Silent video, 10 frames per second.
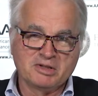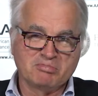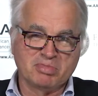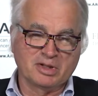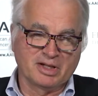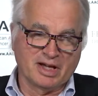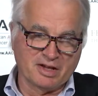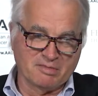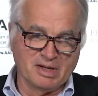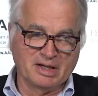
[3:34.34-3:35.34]
putting
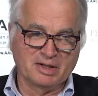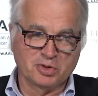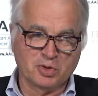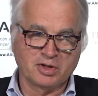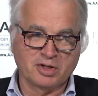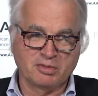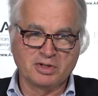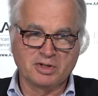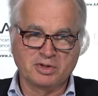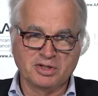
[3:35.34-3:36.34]
together a big consortium
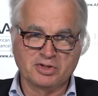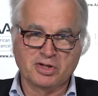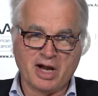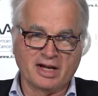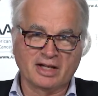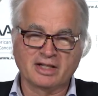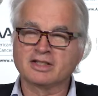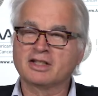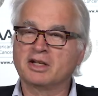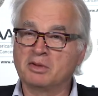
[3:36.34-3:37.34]
using
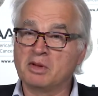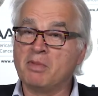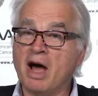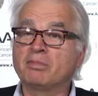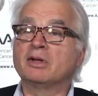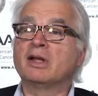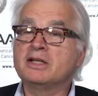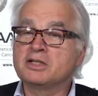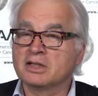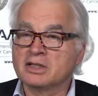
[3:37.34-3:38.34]
genetics in
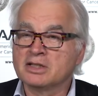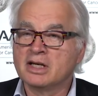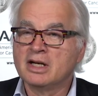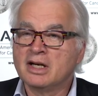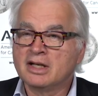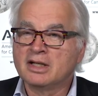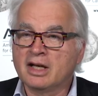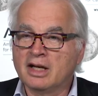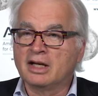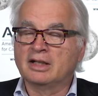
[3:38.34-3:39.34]
populations
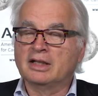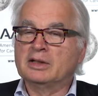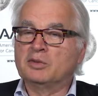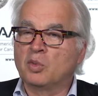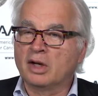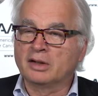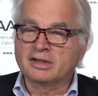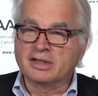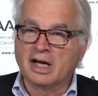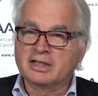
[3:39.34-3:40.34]
and in
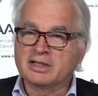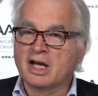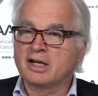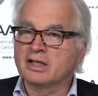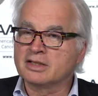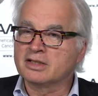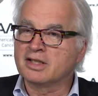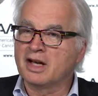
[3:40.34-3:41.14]
well-designed studies to